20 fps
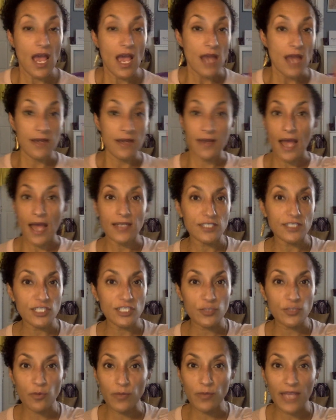Not
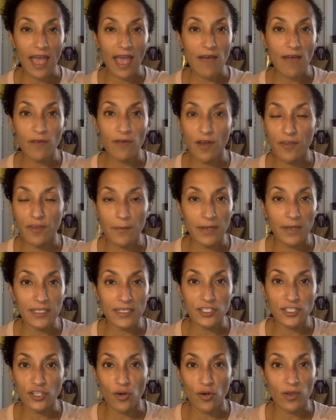just when we have all the money
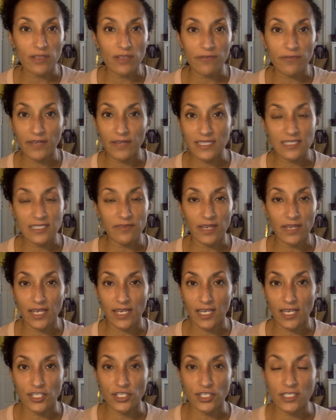to go on the fancy
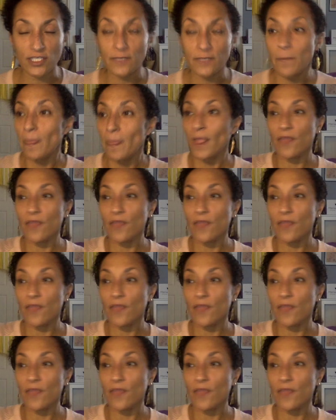vacations,